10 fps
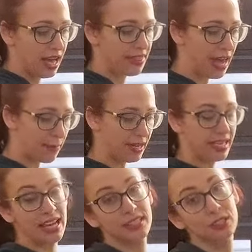That putty
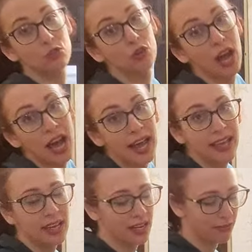has to
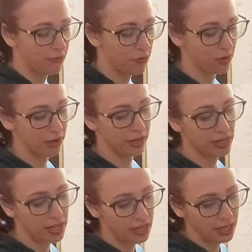dry for
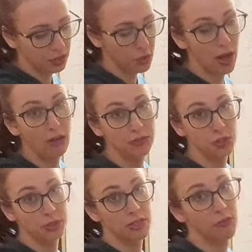12 to
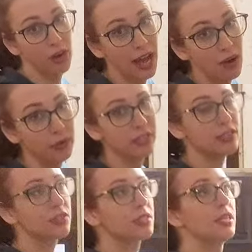24
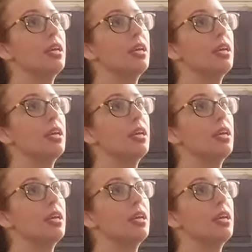hours.